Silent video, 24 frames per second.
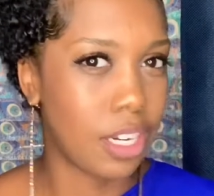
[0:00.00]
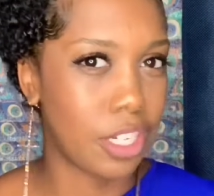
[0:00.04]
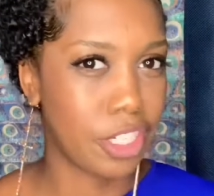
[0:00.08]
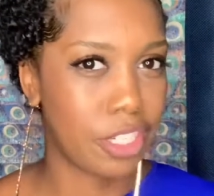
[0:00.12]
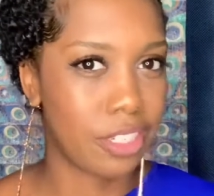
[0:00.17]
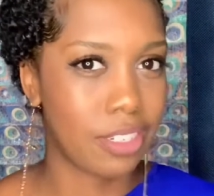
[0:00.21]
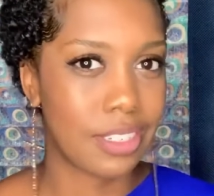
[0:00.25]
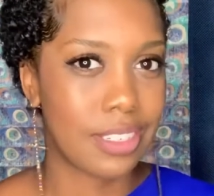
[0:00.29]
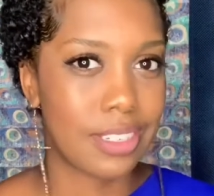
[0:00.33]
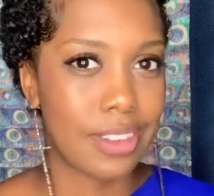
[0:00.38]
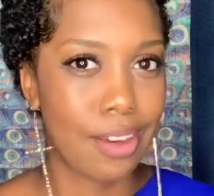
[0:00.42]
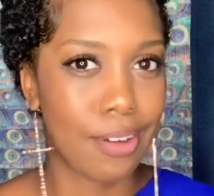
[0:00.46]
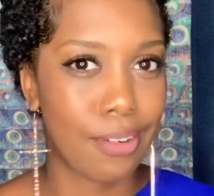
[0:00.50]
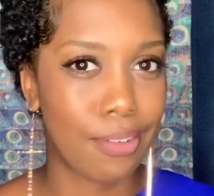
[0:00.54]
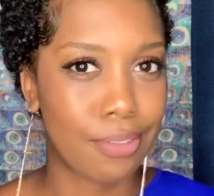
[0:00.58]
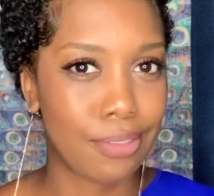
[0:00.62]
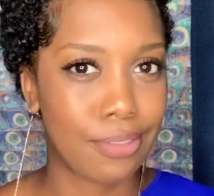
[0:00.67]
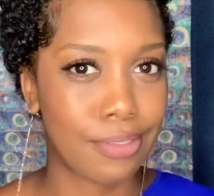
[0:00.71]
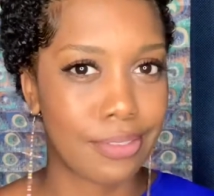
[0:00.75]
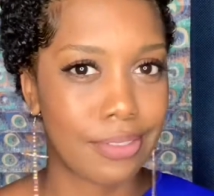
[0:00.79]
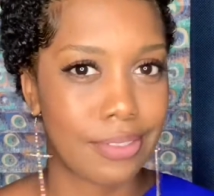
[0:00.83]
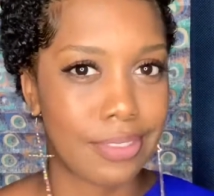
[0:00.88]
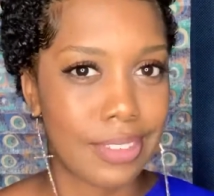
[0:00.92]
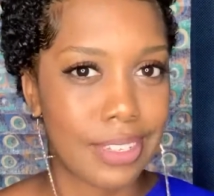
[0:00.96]
yourself.
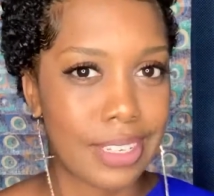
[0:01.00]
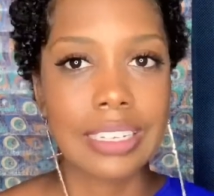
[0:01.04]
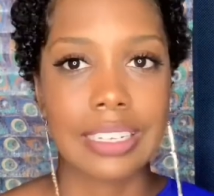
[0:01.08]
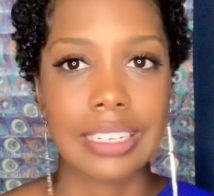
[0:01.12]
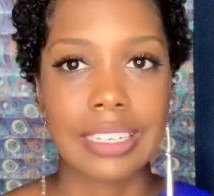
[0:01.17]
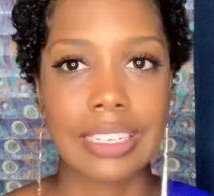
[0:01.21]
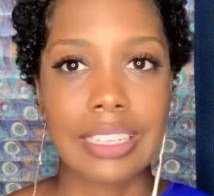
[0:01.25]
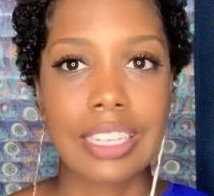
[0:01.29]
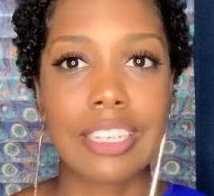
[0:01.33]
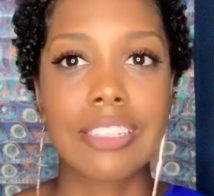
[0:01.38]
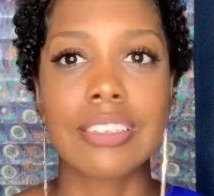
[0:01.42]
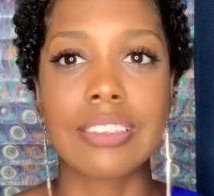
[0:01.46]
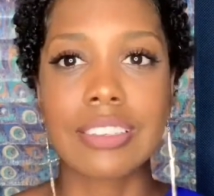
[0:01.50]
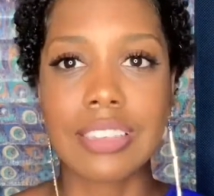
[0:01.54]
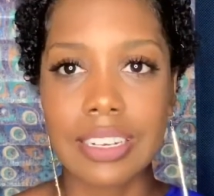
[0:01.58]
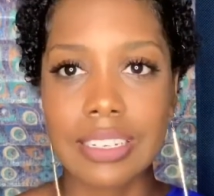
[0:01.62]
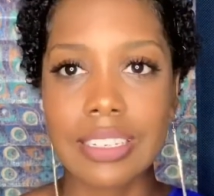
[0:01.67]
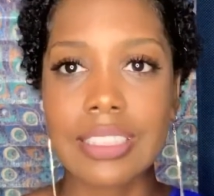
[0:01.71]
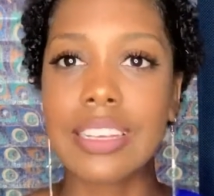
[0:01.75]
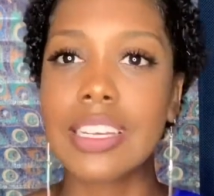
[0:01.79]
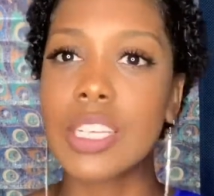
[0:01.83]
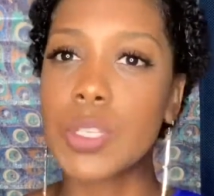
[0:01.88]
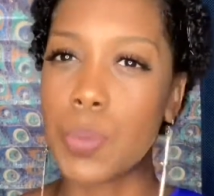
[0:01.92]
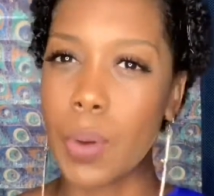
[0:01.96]
There's a such
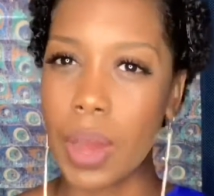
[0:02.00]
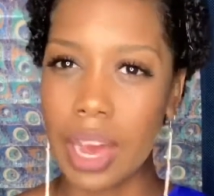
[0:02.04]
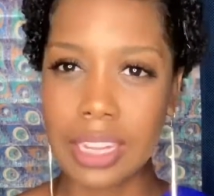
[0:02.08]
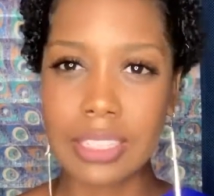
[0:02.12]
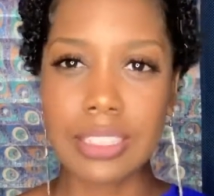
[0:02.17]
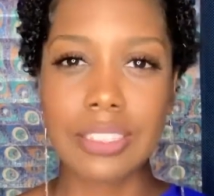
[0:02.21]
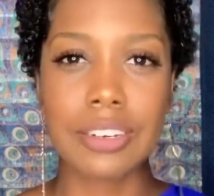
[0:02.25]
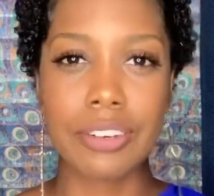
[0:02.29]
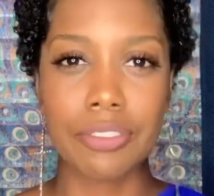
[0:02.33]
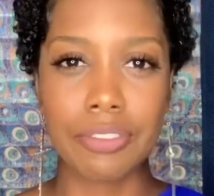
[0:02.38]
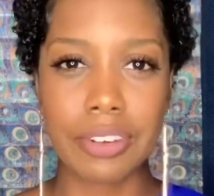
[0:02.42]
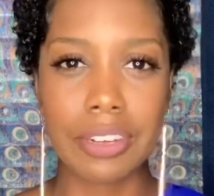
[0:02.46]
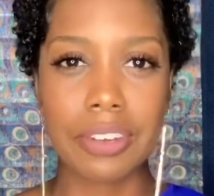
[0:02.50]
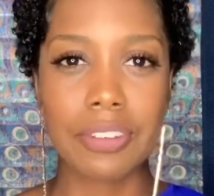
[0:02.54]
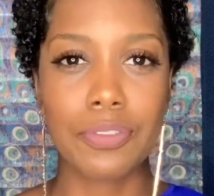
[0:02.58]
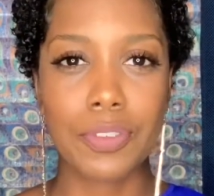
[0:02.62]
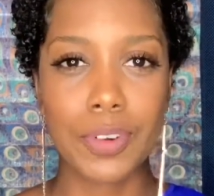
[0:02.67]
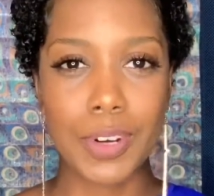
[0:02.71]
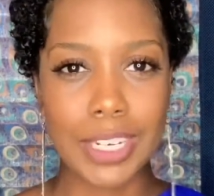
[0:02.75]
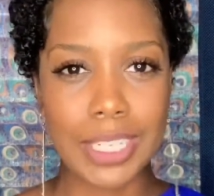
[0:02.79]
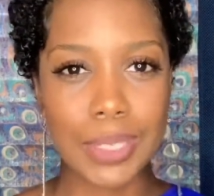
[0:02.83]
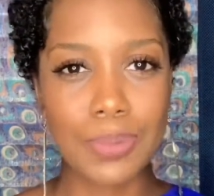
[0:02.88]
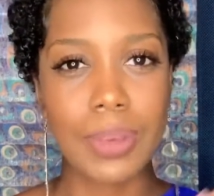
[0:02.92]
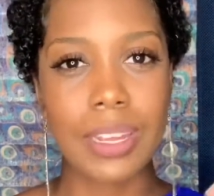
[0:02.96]
thing as positive
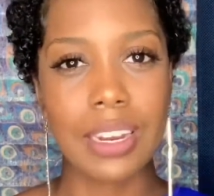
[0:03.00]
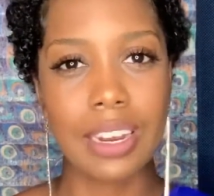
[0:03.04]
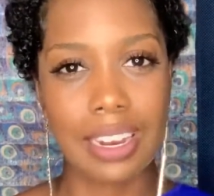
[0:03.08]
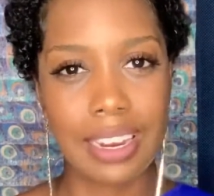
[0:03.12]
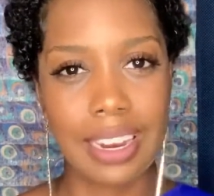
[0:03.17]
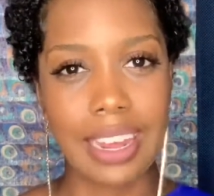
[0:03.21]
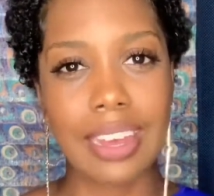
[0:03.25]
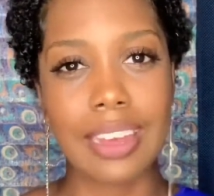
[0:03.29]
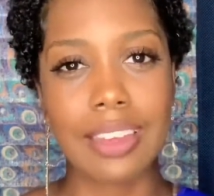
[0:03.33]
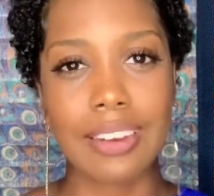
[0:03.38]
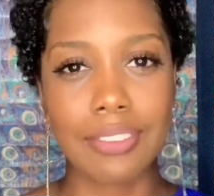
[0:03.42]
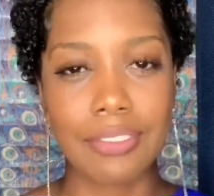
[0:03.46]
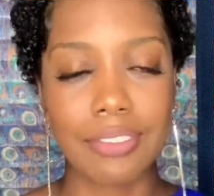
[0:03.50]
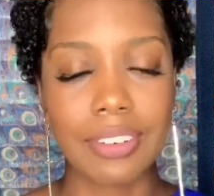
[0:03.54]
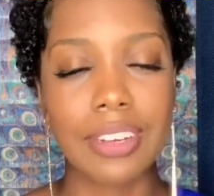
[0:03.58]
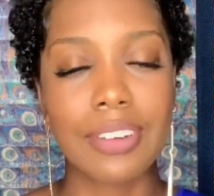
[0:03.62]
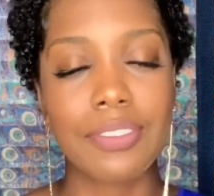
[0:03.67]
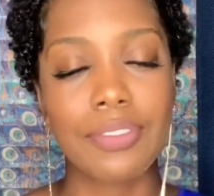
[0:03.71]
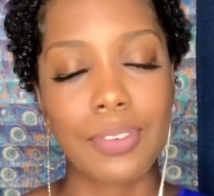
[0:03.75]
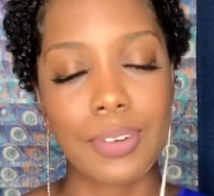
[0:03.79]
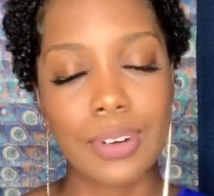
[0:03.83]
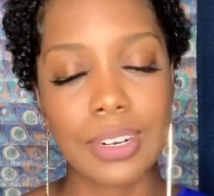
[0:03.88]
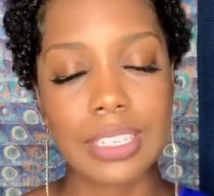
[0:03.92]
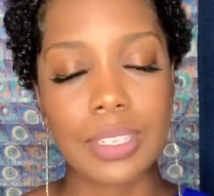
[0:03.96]
reinforcement and negative
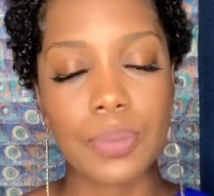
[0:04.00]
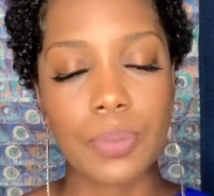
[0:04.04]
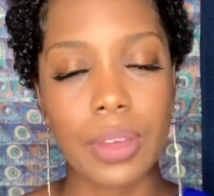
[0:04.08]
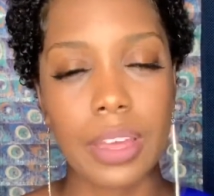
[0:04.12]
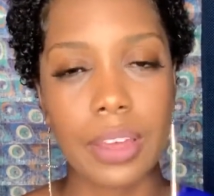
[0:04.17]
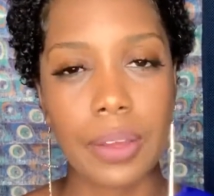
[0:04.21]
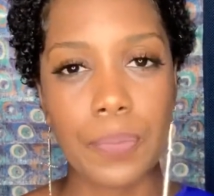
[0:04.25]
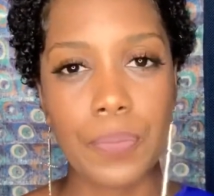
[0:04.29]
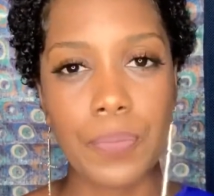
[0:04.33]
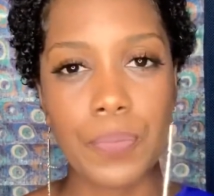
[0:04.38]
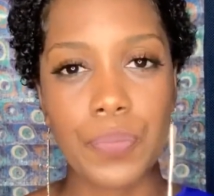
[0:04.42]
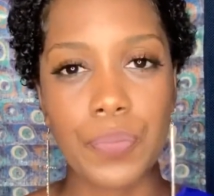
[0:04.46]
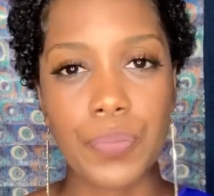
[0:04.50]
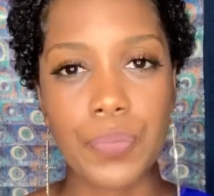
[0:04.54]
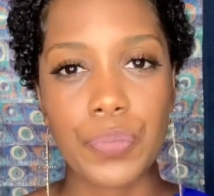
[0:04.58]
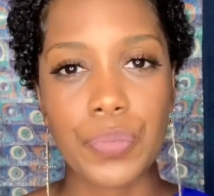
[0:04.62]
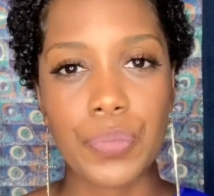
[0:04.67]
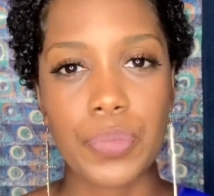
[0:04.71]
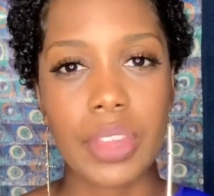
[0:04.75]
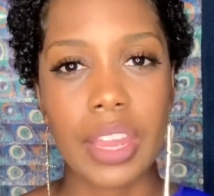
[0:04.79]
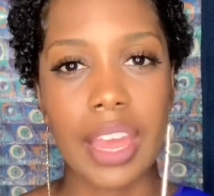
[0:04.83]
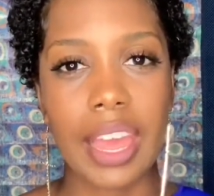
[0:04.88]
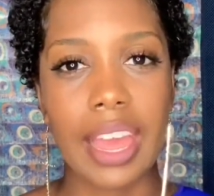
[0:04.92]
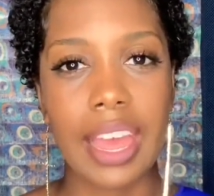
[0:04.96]
reinforcement,
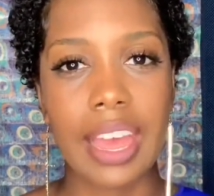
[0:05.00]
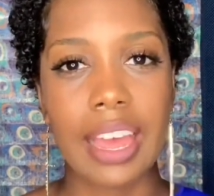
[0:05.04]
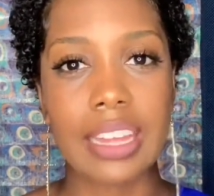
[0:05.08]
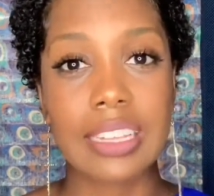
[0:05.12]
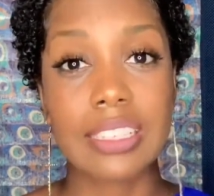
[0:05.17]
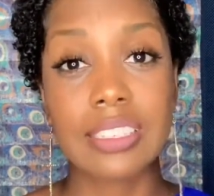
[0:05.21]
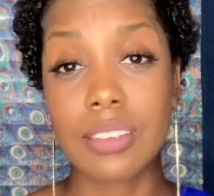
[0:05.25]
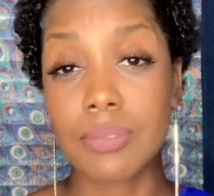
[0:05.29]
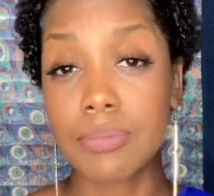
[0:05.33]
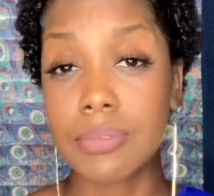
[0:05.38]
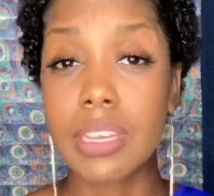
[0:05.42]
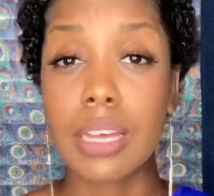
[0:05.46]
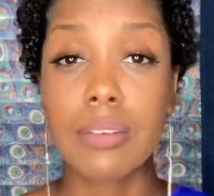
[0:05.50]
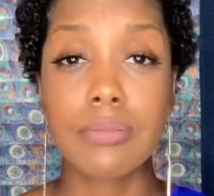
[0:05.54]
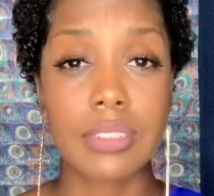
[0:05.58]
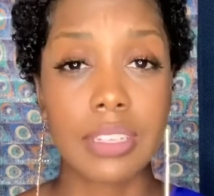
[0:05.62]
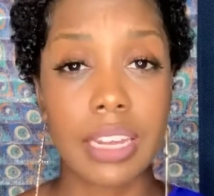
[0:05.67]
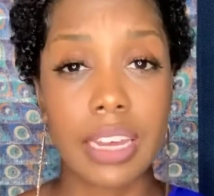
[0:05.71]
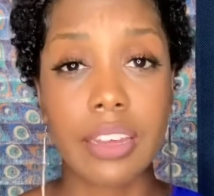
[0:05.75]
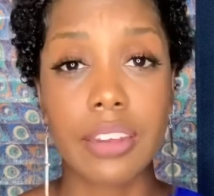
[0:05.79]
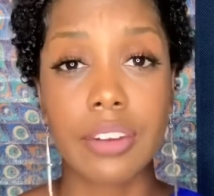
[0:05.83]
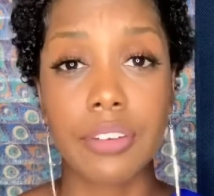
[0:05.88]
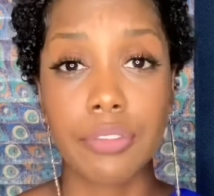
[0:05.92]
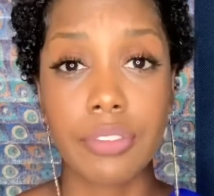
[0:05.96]
and sometimes
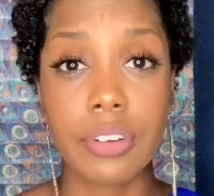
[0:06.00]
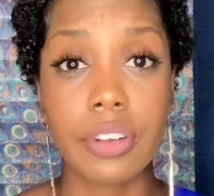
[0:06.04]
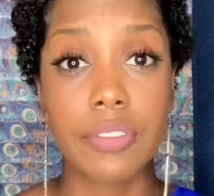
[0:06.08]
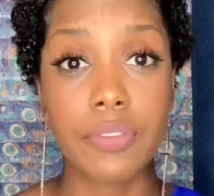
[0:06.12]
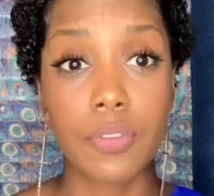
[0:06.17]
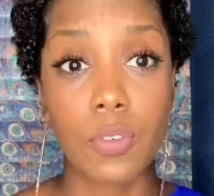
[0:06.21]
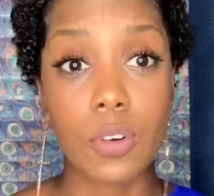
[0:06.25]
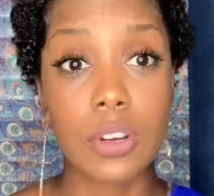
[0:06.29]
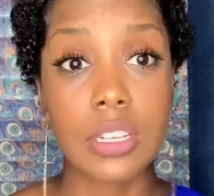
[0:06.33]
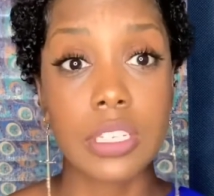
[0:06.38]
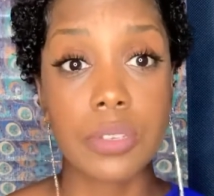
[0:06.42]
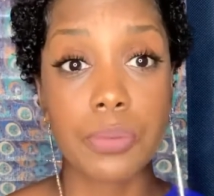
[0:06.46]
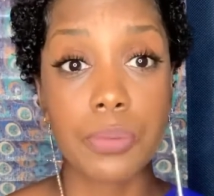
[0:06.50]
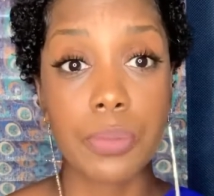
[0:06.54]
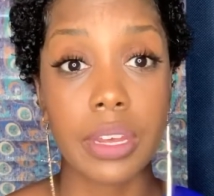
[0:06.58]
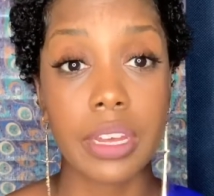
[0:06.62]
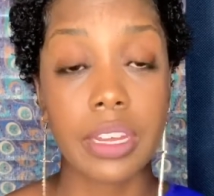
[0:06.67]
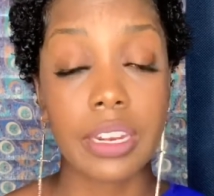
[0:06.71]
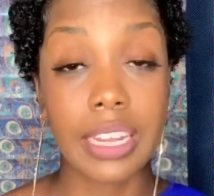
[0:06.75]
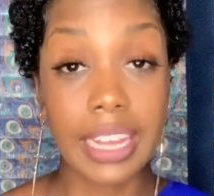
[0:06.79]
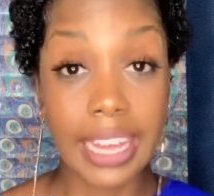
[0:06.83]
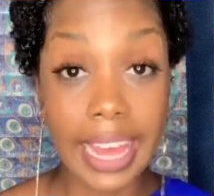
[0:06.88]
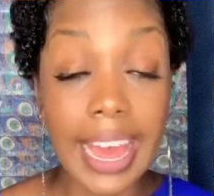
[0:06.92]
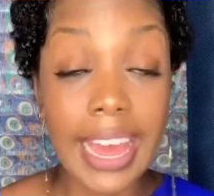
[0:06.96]
negative
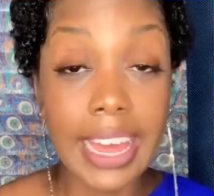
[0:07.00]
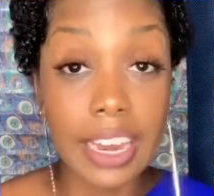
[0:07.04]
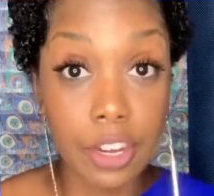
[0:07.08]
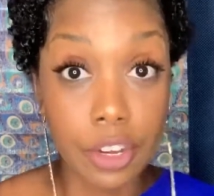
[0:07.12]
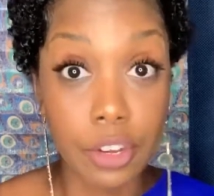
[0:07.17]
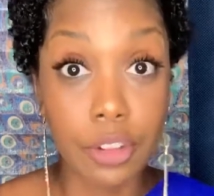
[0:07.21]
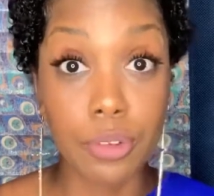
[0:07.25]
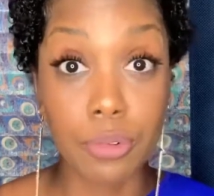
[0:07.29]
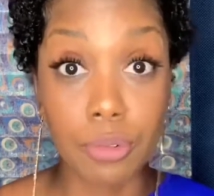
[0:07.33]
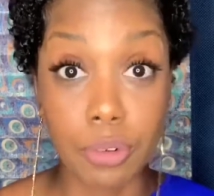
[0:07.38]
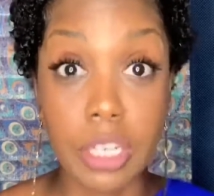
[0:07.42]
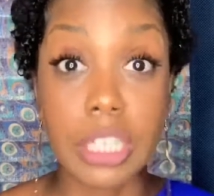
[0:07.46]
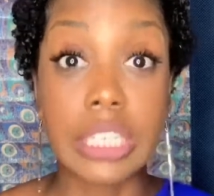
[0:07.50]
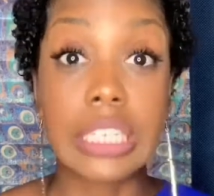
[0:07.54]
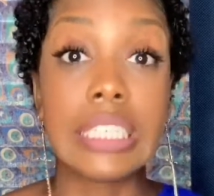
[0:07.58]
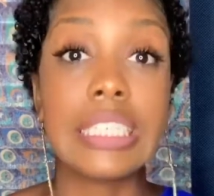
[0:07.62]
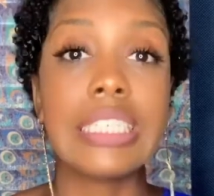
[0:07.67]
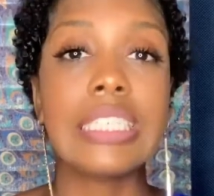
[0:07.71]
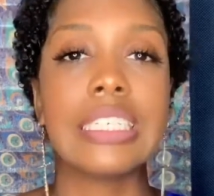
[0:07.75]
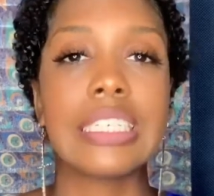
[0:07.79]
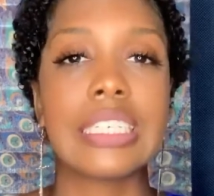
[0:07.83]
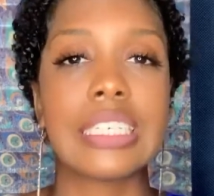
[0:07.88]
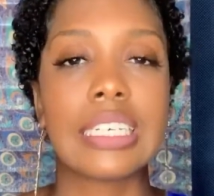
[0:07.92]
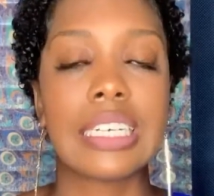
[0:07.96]
reinforcement can do good,